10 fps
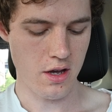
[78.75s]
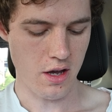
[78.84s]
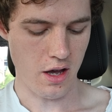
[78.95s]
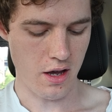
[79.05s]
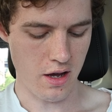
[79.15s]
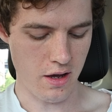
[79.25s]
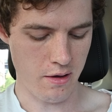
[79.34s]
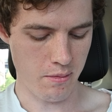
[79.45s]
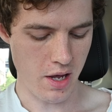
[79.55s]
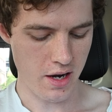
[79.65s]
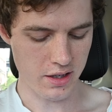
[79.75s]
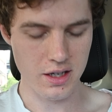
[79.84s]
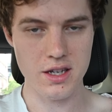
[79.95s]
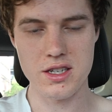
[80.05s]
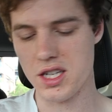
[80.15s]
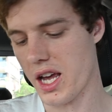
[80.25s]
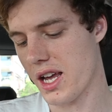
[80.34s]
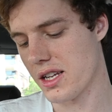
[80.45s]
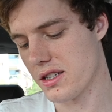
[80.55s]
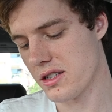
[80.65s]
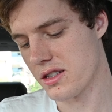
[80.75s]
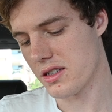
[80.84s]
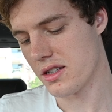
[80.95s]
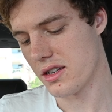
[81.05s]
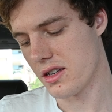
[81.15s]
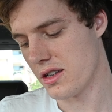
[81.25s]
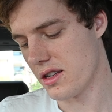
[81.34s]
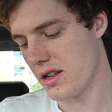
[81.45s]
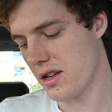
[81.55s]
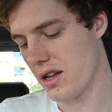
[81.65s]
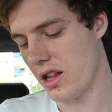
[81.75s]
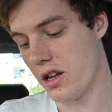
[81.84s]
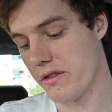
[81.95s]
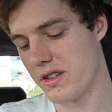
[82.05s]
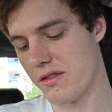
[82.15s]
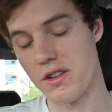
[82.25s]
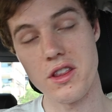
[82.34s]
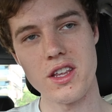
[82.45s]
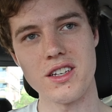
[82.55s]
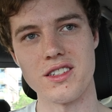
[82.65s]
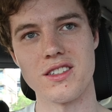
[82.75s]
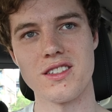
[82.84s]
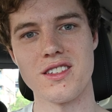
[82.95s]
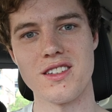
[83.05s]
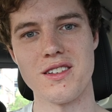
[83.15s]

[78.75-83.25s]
and it contains a lot of different things.